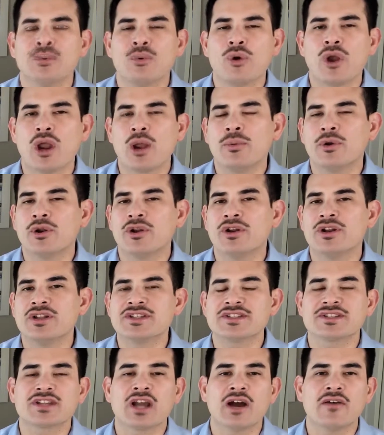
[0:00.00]
we were able to
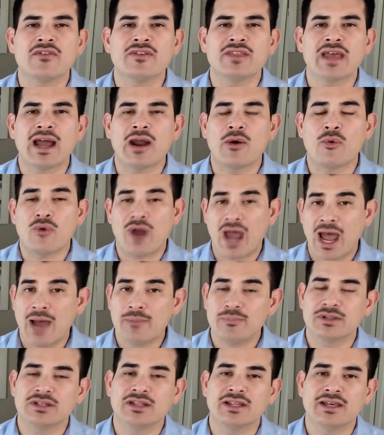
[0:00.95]
discover that
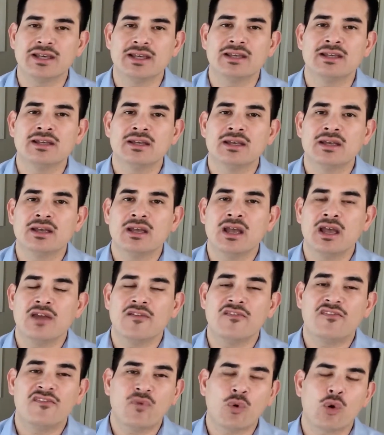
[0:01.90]
rapidly
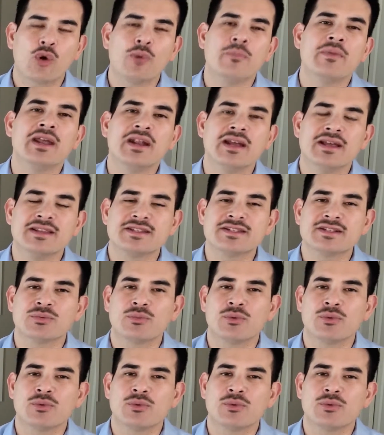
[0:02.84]
in 4 minutes.